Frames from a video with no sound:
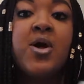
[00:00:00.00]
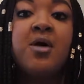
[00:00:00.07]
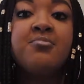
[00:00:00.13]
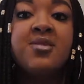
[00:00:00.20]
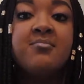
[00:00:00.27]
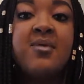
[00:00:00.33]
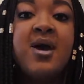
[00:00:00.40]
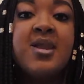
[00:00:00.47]

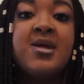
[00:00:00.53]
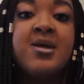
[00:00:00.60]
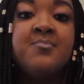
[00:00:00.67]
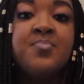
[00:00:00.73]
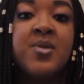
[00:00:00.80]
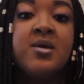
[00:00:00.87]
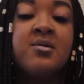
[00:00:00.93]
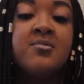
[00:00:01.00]
help somebody
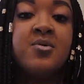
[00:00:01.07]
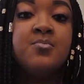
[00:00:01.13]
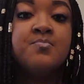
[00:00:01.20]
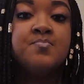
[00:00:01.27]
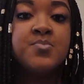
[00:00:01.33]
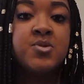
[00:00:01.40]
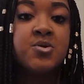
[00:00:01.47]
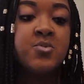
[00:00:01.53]
and
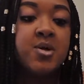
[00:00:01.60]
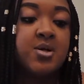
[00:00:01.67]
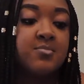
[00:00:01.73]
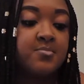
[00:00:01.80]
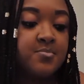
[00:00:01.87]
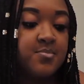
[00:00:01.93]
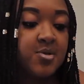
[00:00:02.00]
do a